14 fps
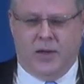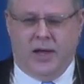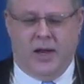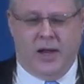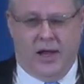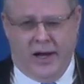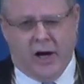
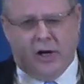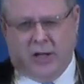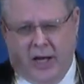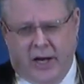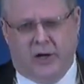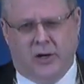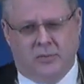an
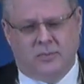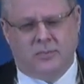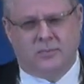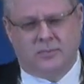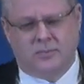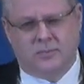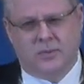airliner.
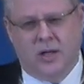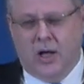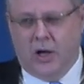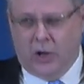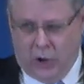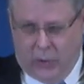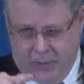
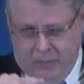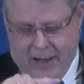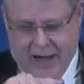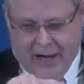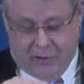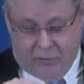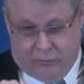Going
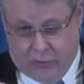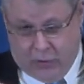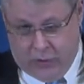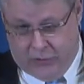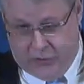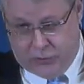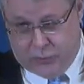back and
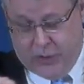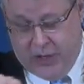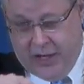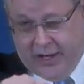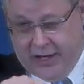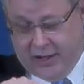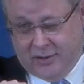forth is
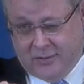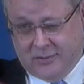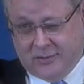reading.